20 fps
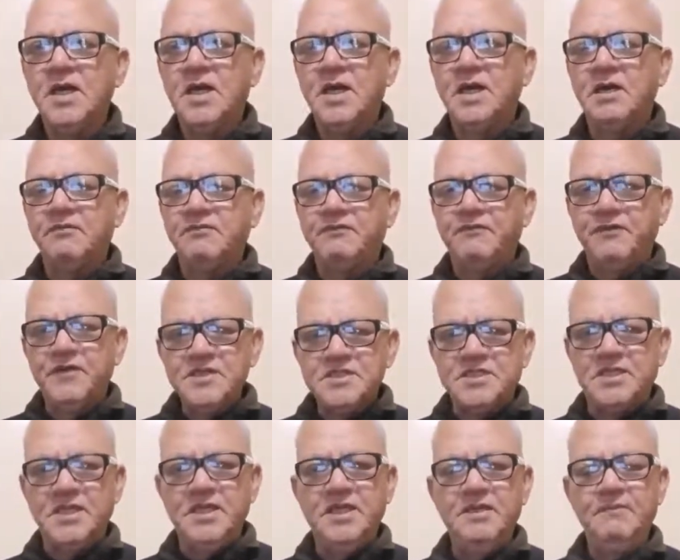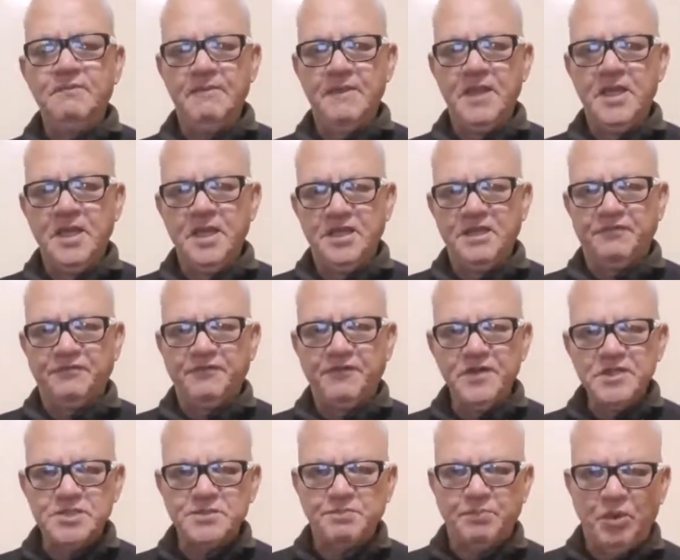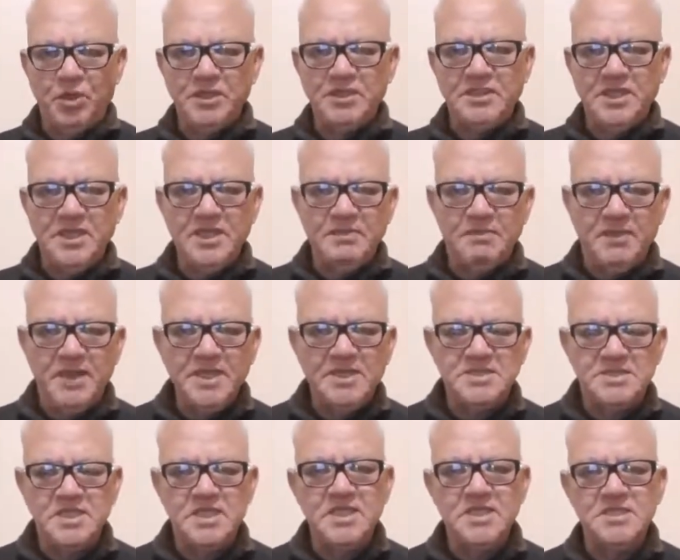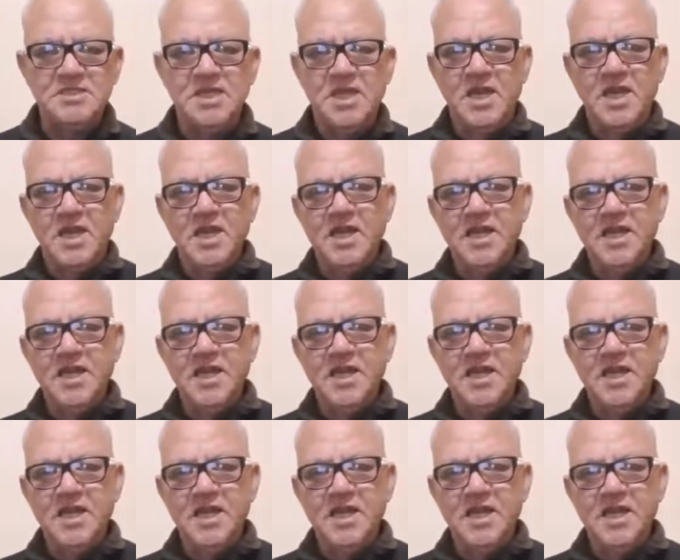Um, firstly, the first point that he makes is